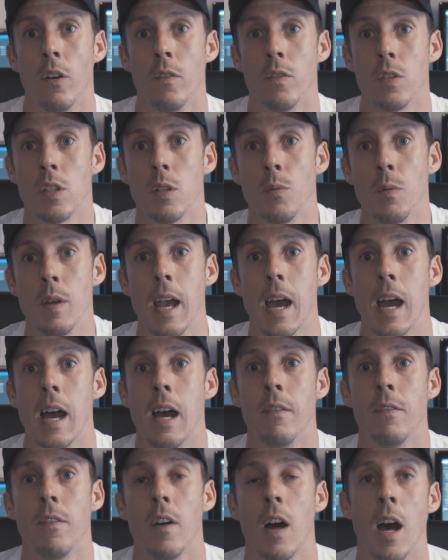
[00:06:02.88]
obviously we
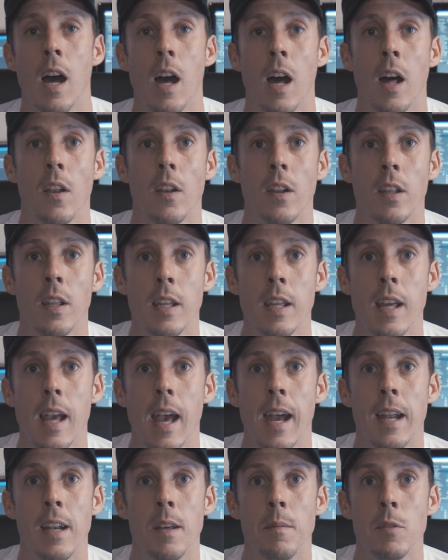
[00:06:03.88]
have the
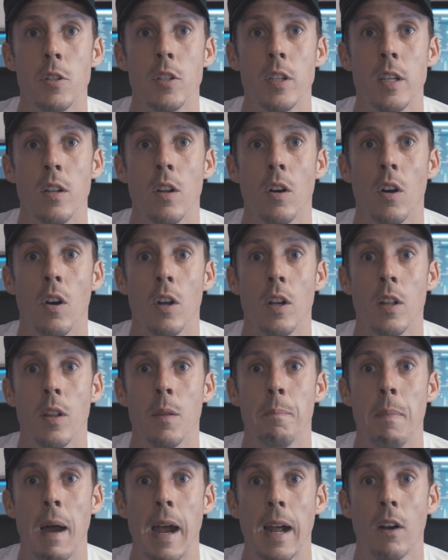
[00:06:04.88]
edit machine on in
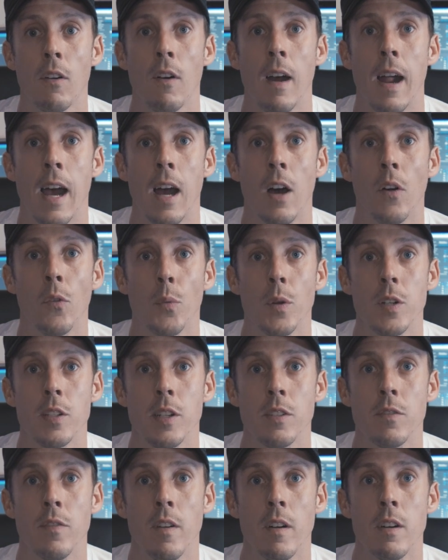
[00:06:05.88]
the background, which
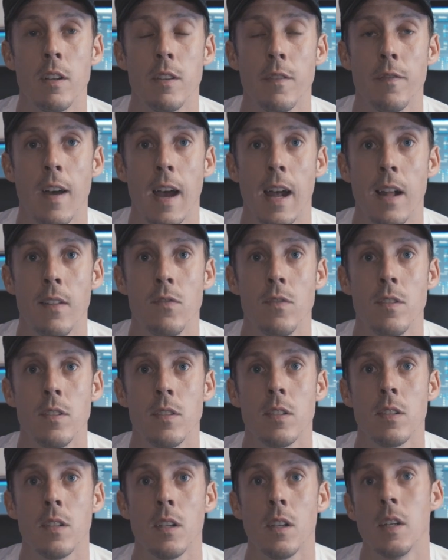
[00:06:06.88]
has various
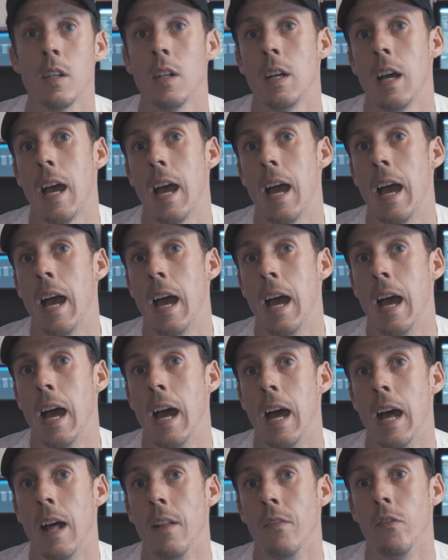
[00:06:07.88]
fans.
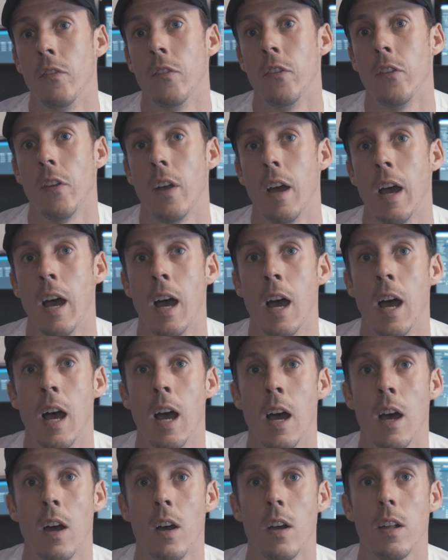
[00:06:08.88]
And
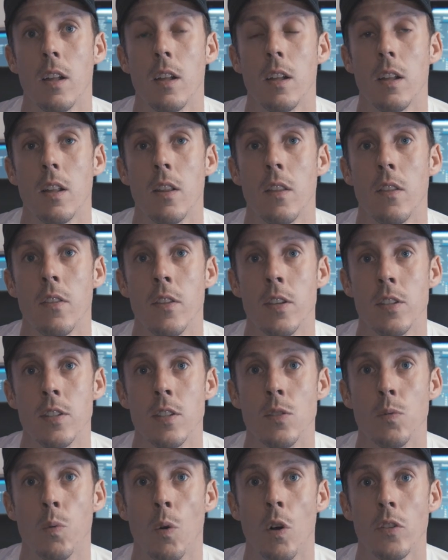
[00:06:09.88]
this
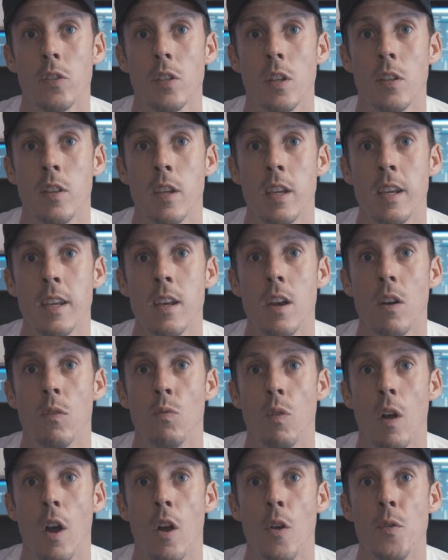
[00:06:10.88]
is what the
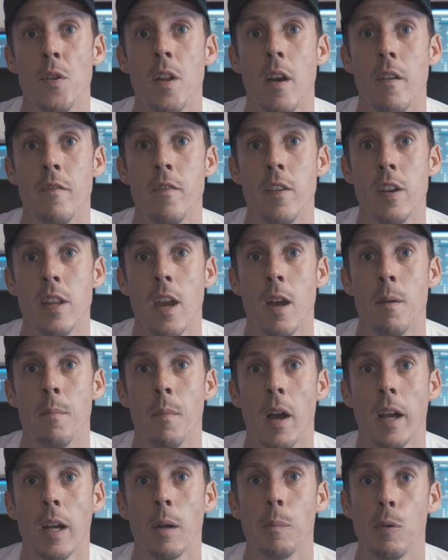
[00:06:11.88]
Rode
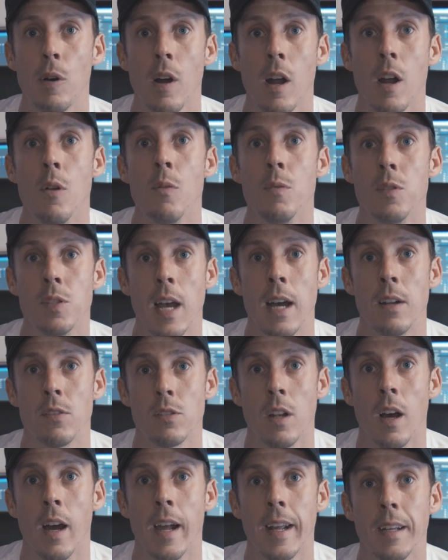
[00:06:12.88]
VMic Pro
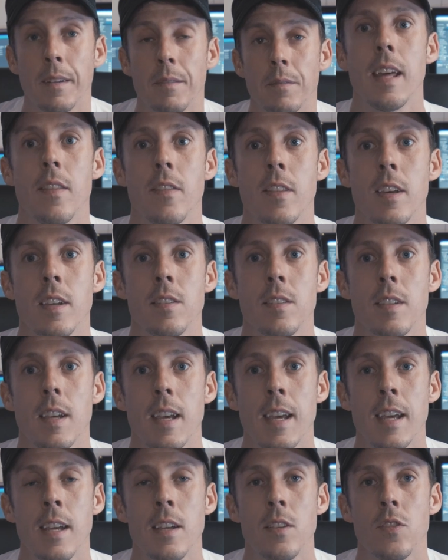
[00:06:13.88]
sounds like. This
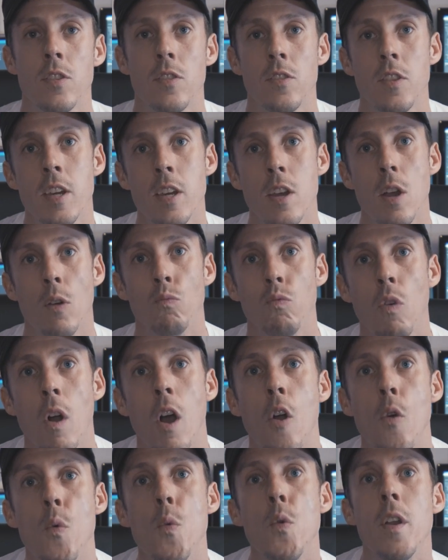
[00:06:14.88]
is the
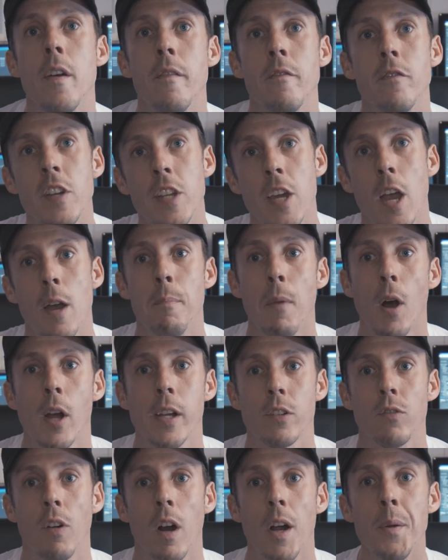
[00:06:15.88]
Rode
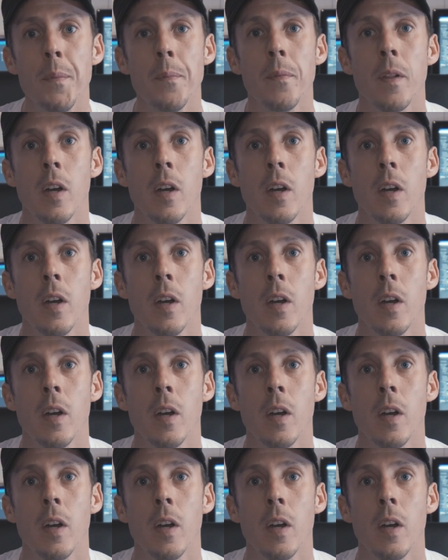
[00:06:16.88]
VMic Pro.